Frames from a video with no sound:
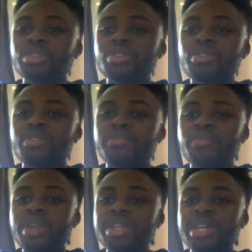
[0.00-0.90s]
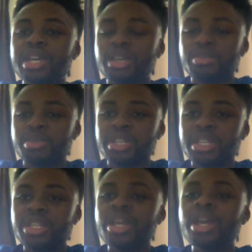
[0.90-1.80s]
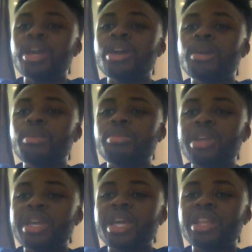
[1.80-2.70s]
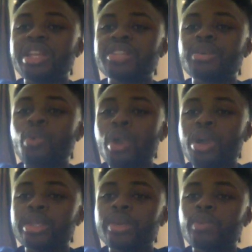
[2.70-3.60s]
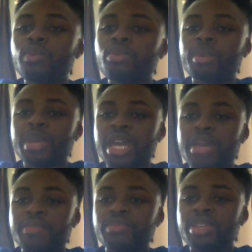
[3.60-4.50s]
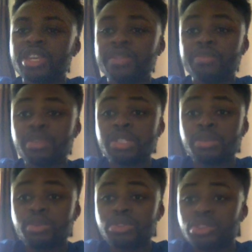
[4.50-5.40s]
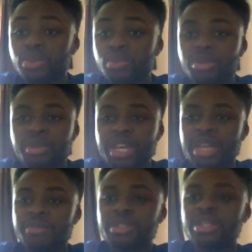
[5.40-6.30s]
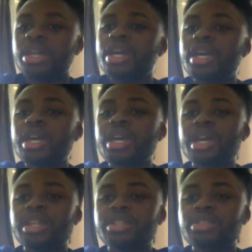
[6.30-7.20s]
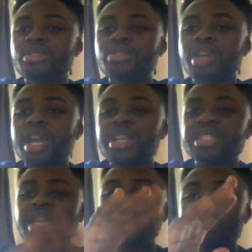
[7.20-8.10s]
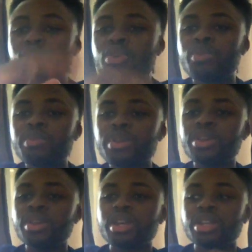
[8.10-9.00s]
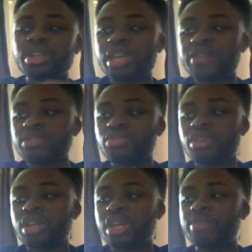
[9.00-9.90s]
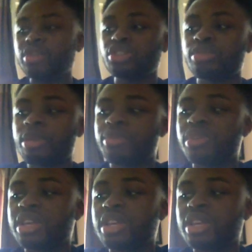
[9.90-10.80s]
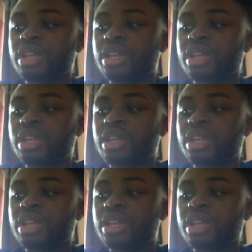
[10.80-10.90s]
So to avoid that happening, play at least one warm-up game, if possible 2 warm-up games, until your hands get warm and then you have a strong muscle memory.